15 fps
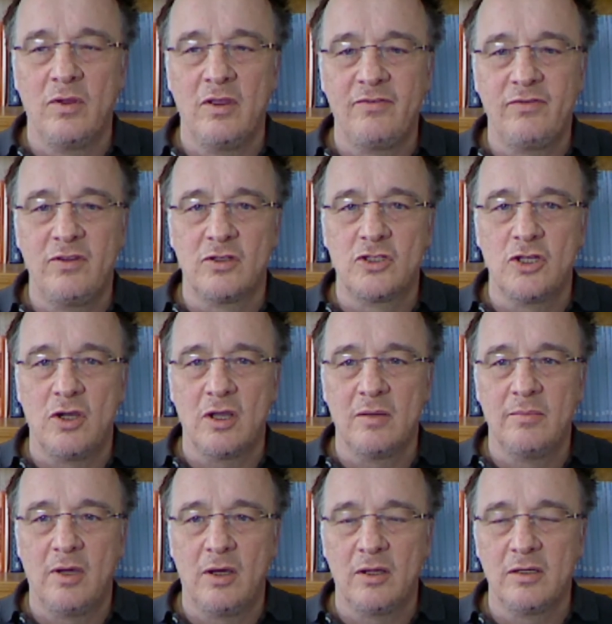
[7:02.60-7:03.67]
If you
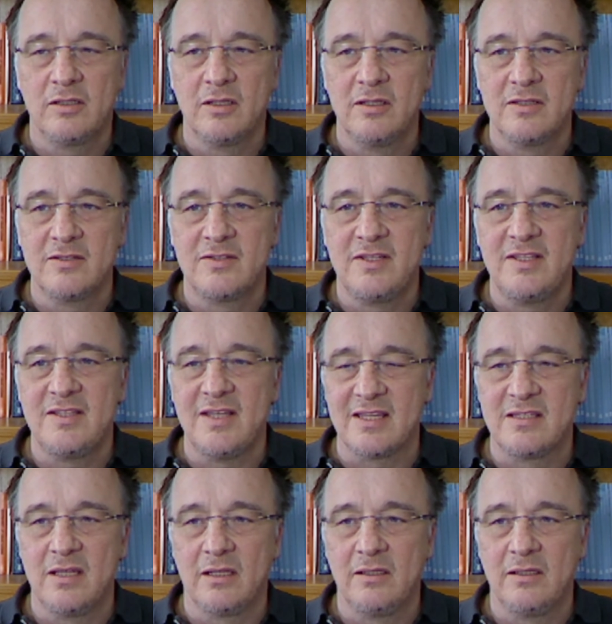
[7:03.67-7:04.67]
talk about CCS